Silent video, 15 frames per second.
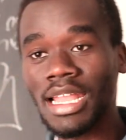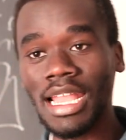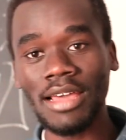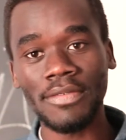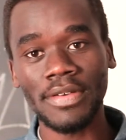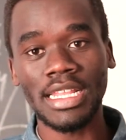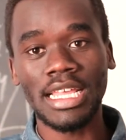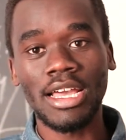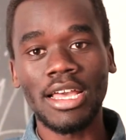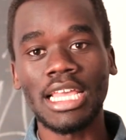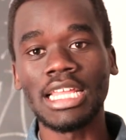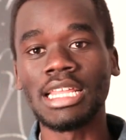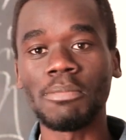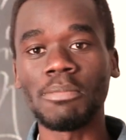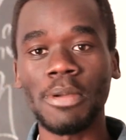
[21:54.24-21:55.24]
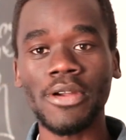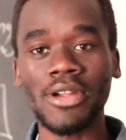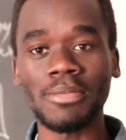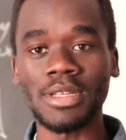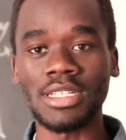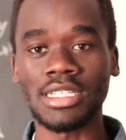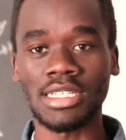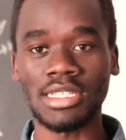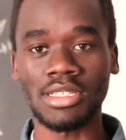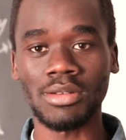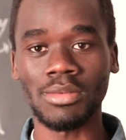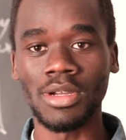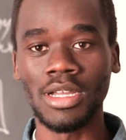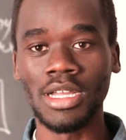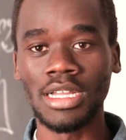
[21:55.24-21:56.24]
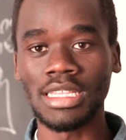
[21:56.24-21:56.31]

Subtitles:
at life in a pyramid system.